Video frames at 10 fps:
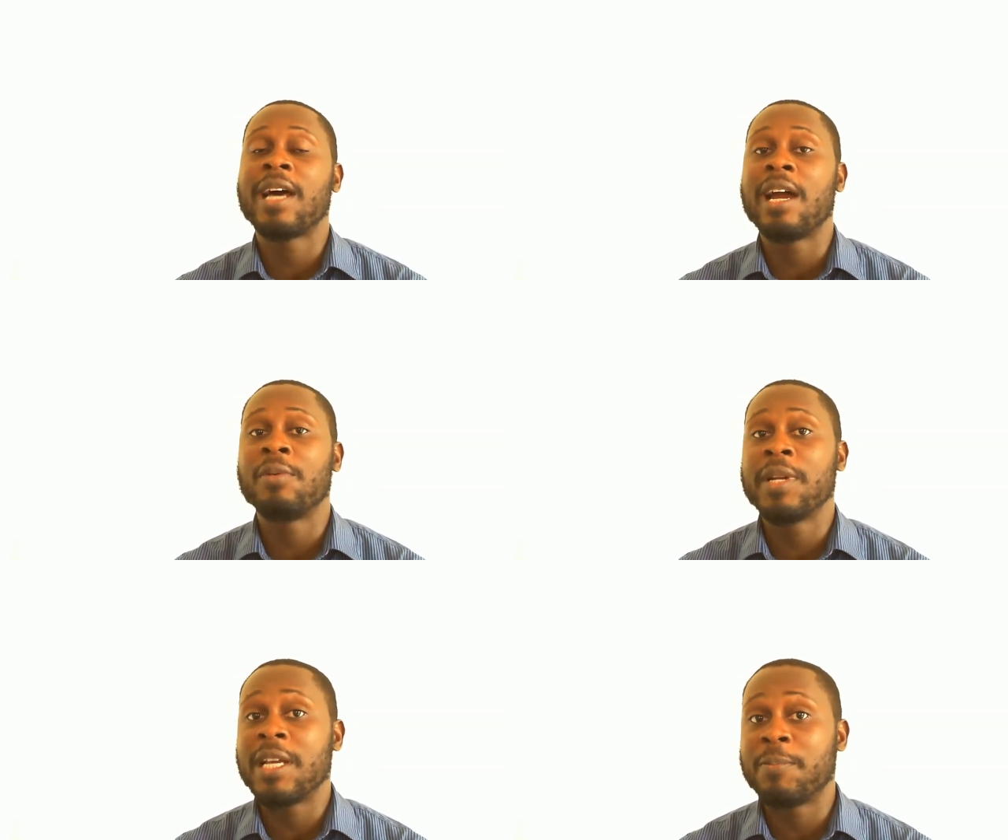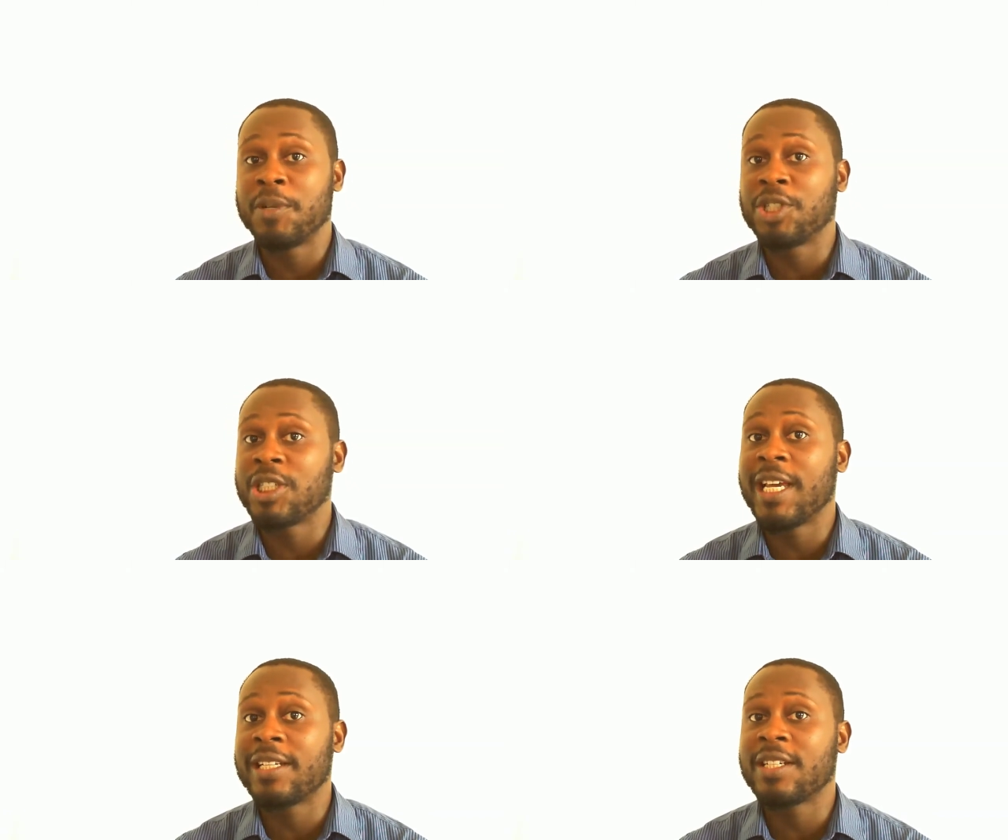I really
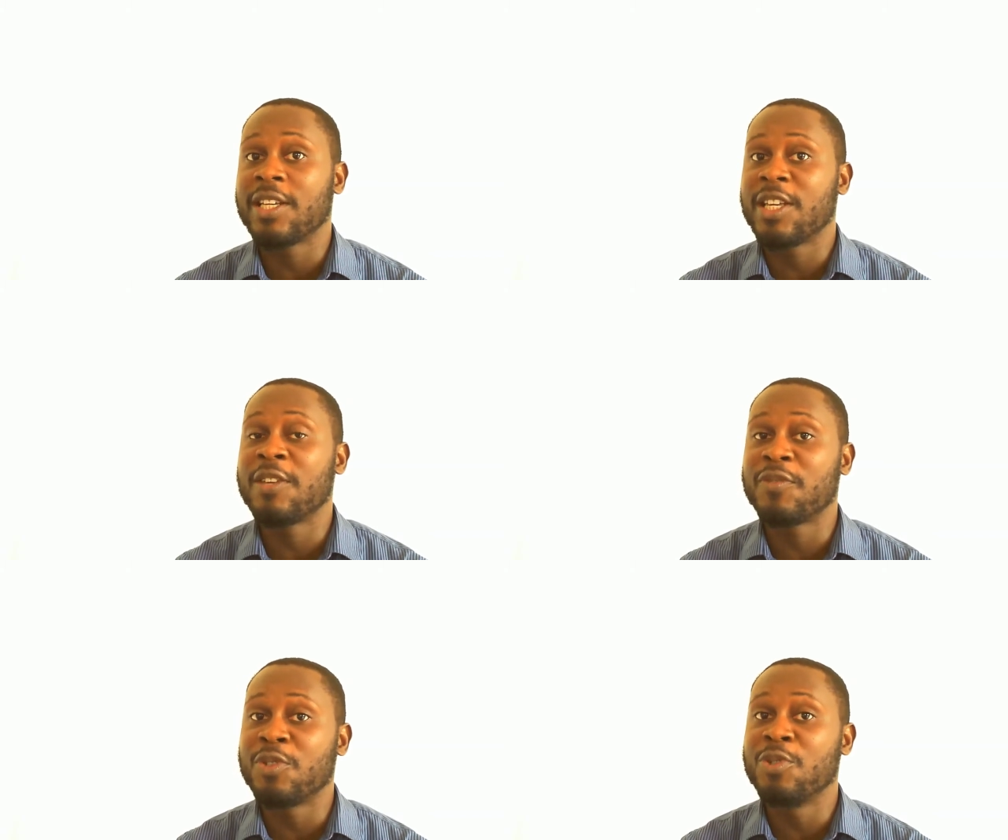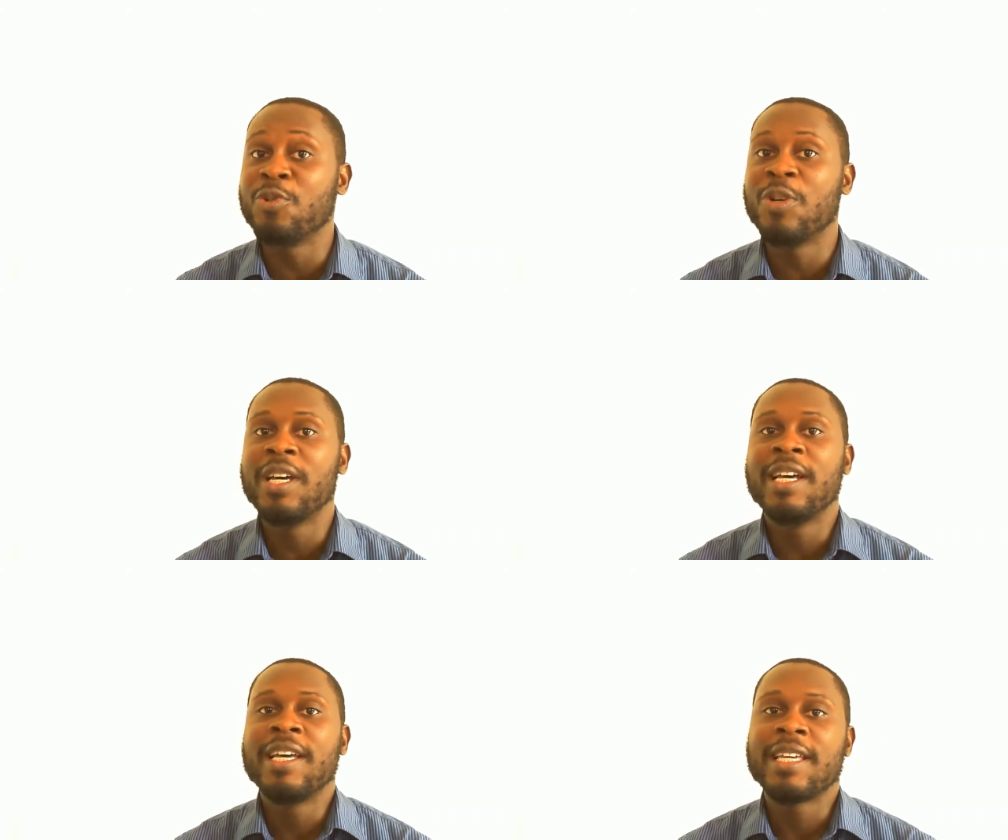appreciate if you
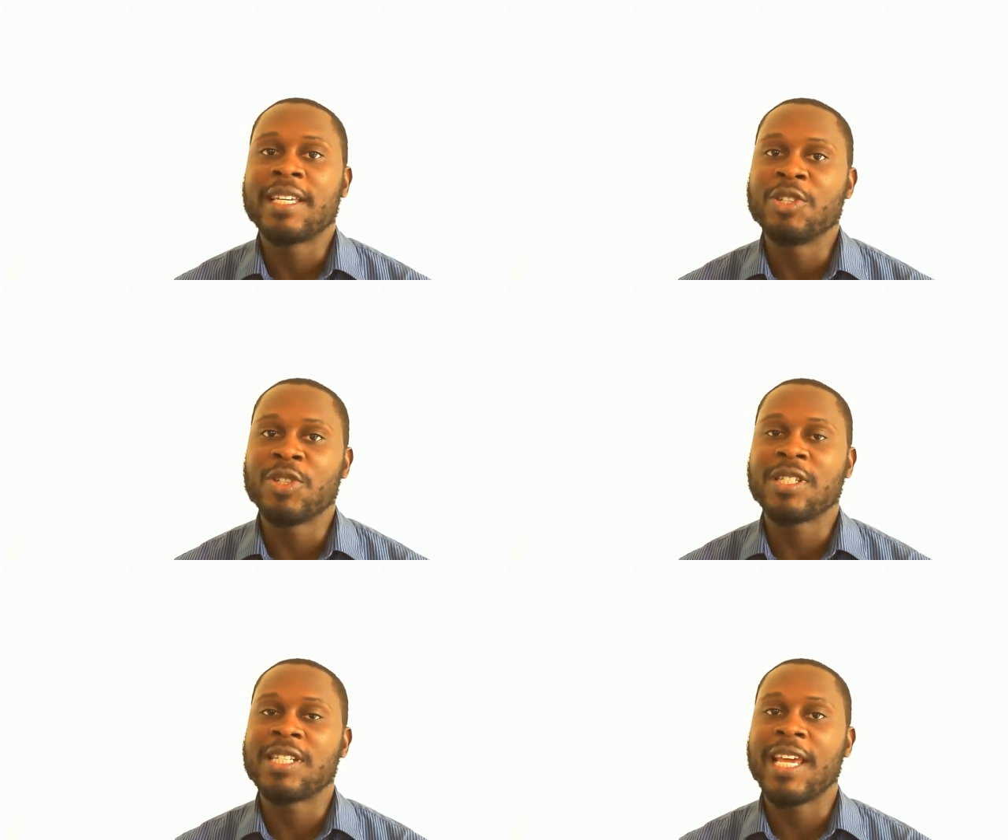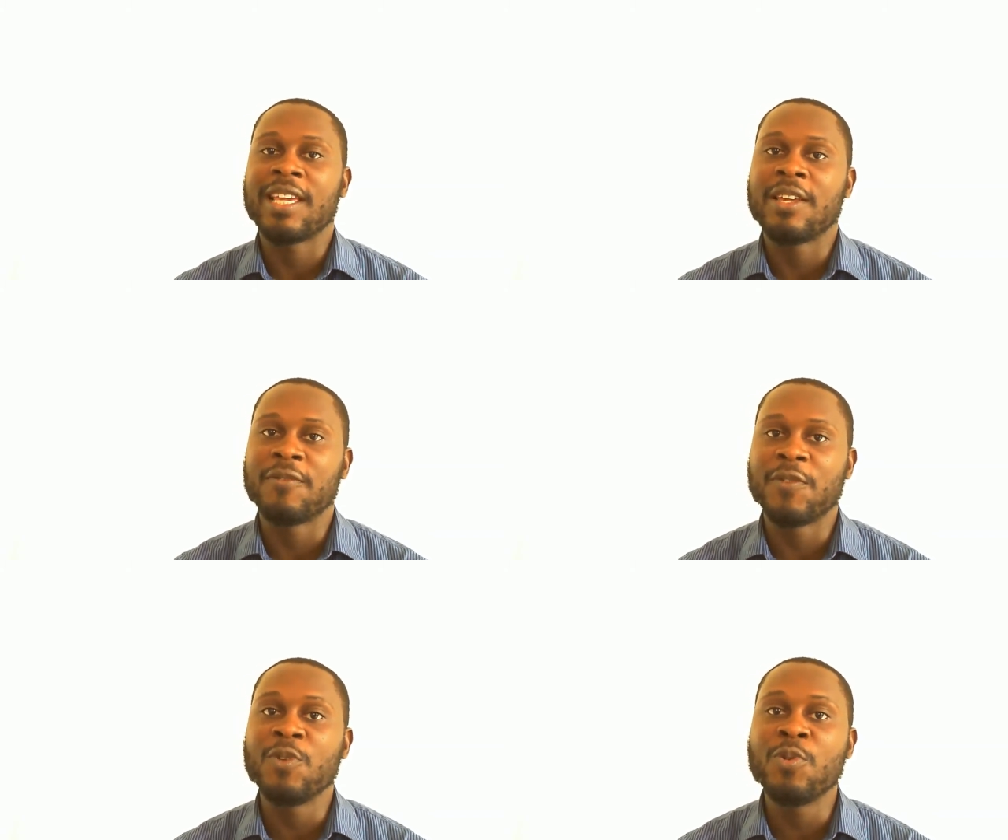can just take a
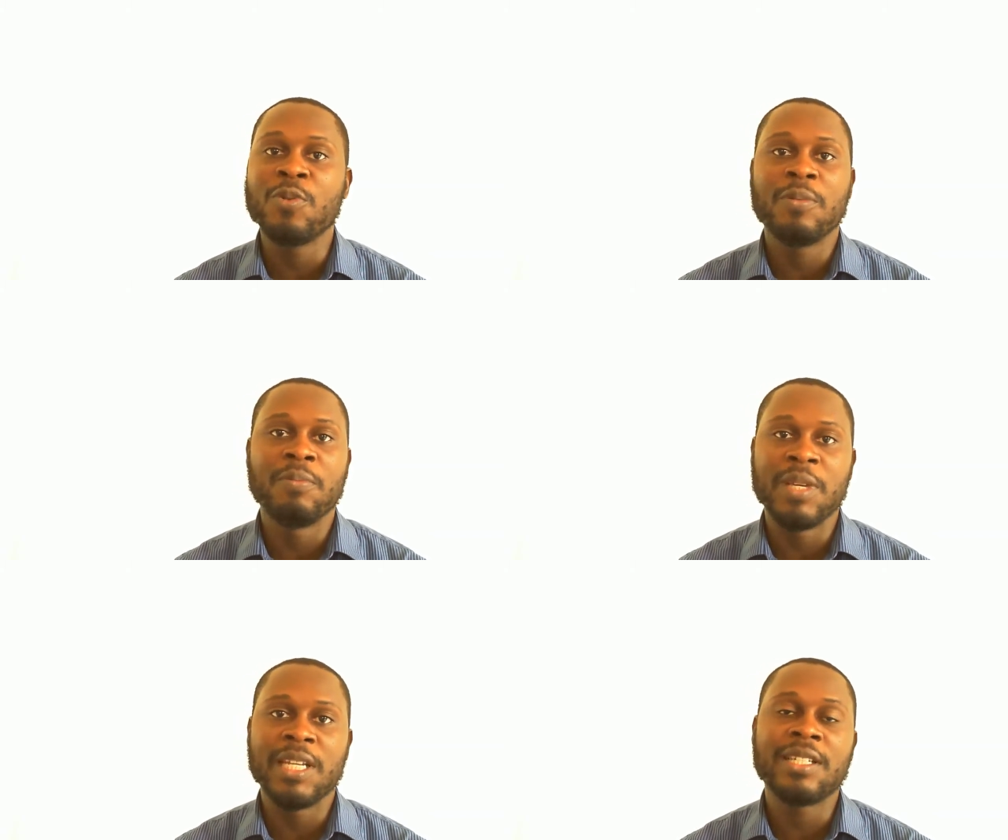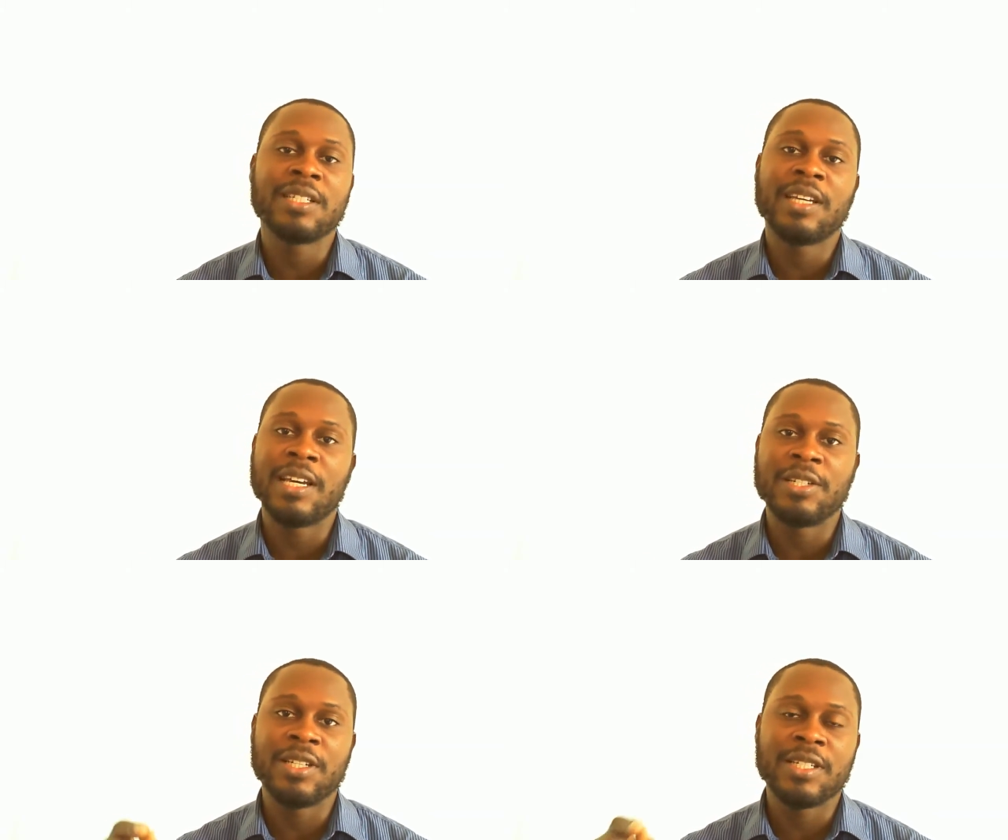few minutes
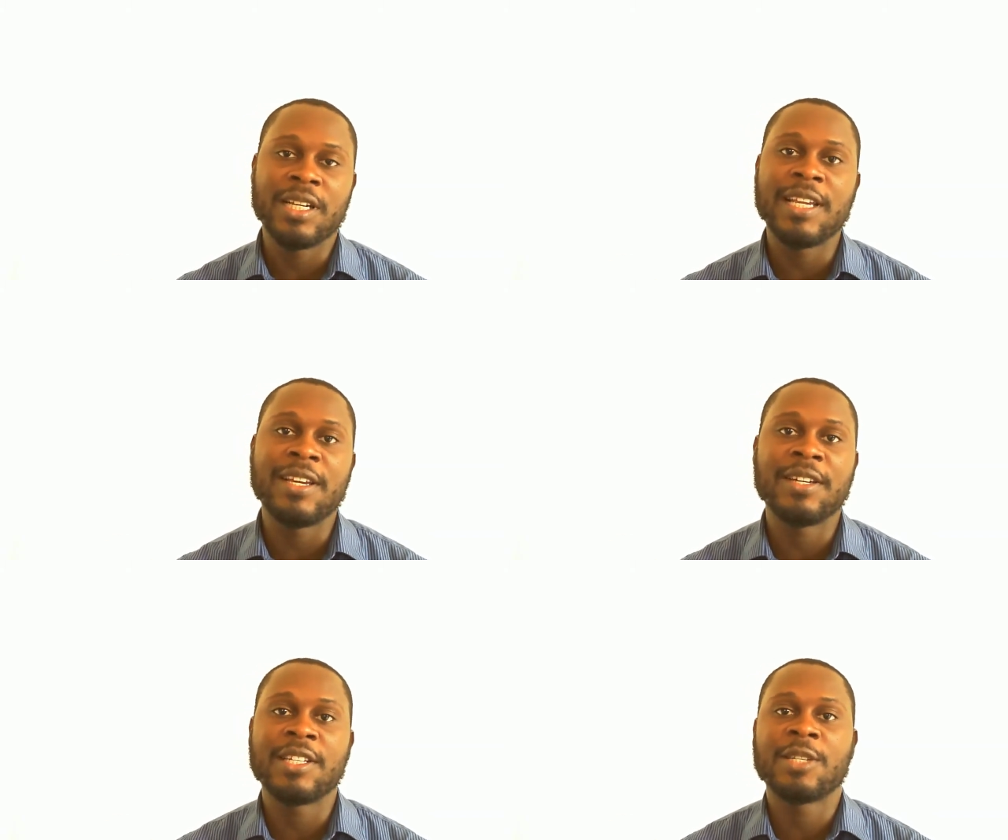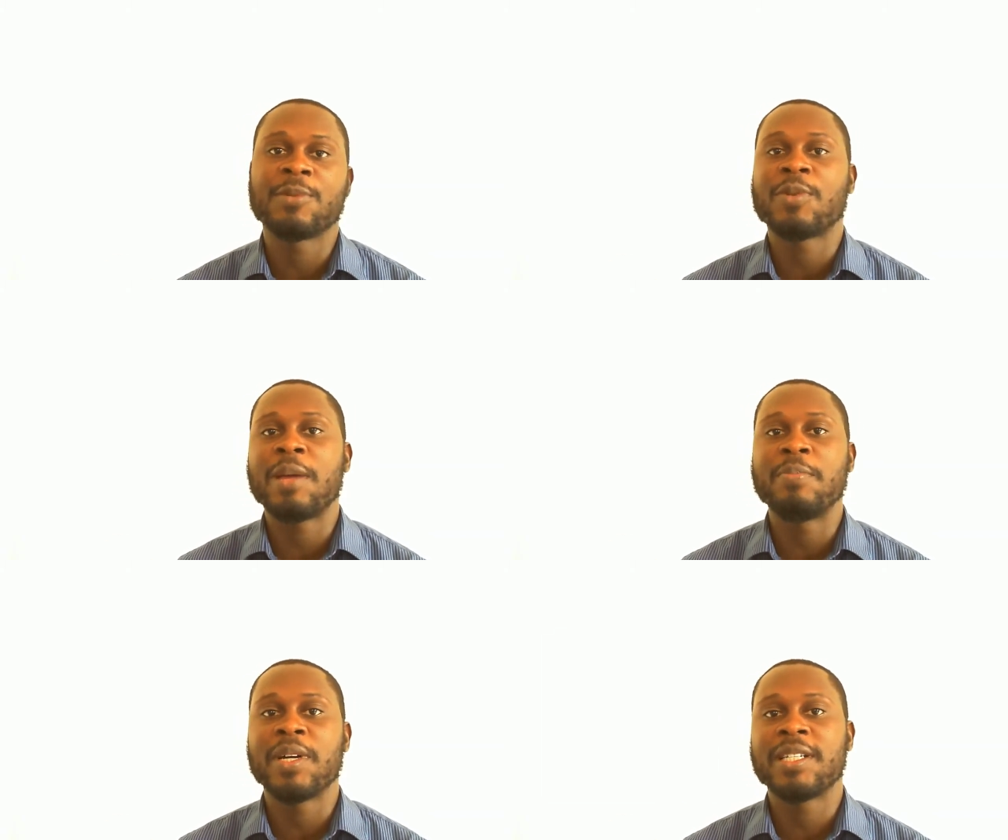and just click on the
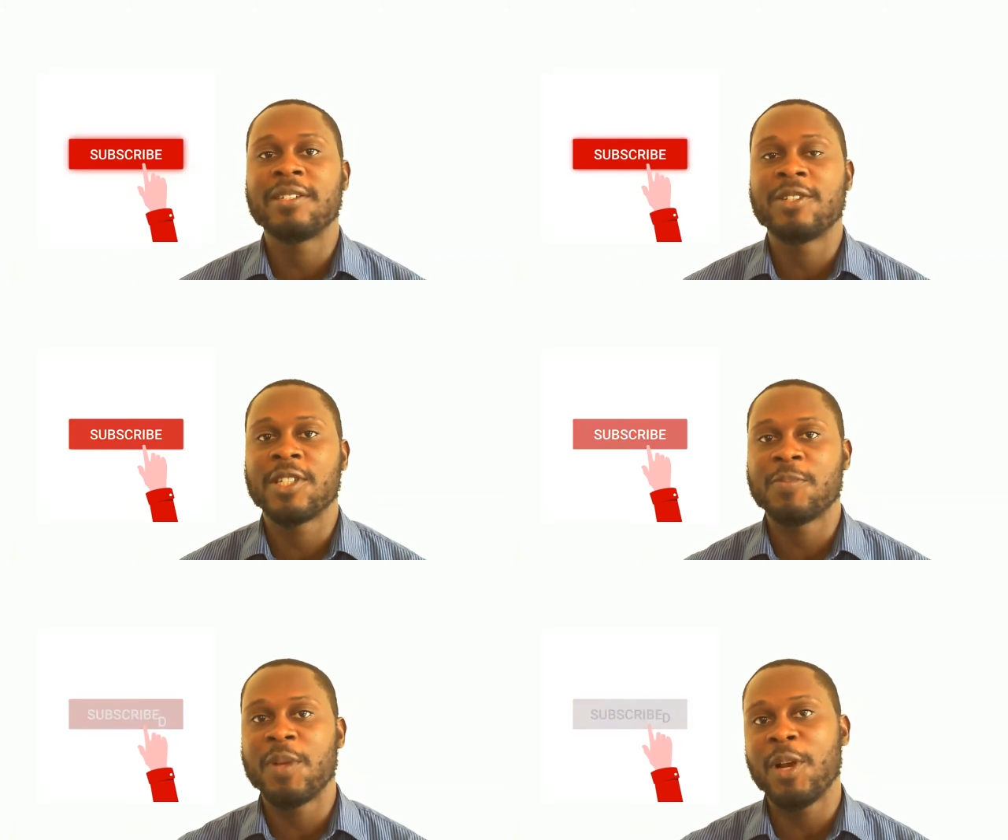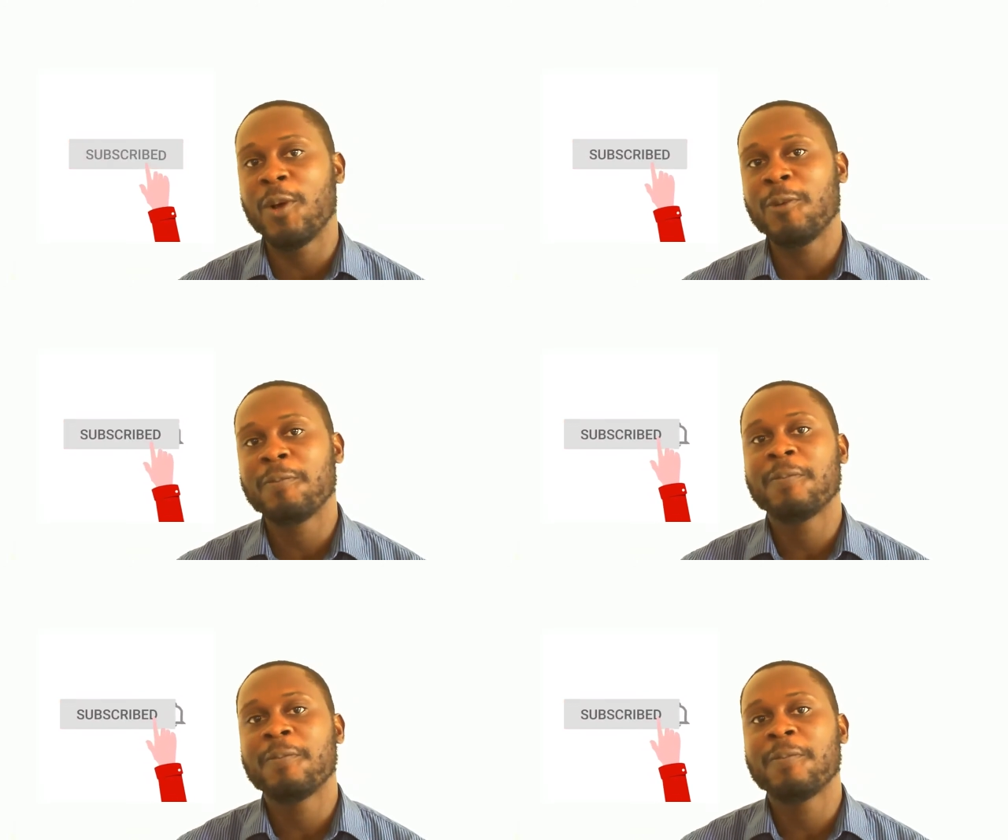subscribe button just below,